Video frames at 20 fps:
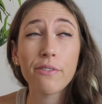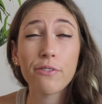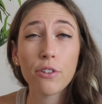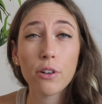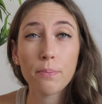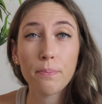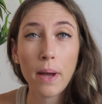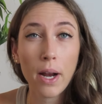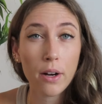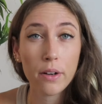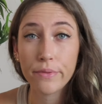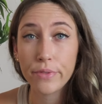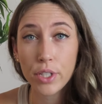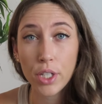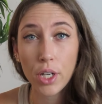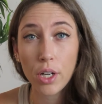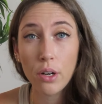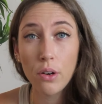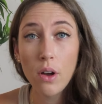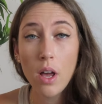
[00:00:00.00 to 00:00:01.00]
for a pair of
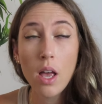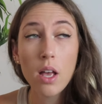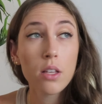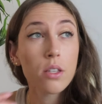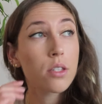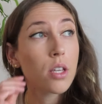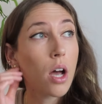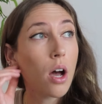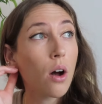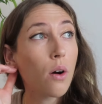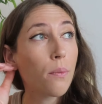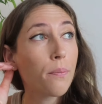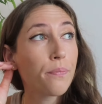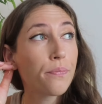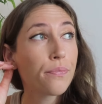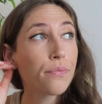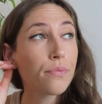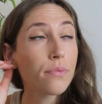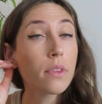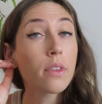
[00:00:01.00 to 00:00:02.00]
two. So
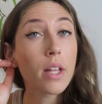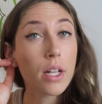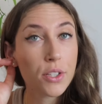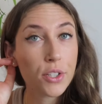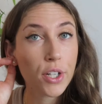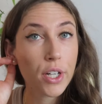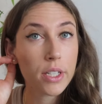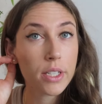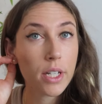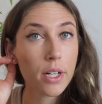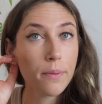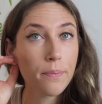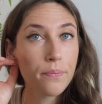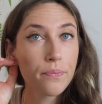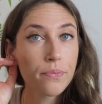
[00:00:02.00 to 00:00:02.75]
that's a good deal.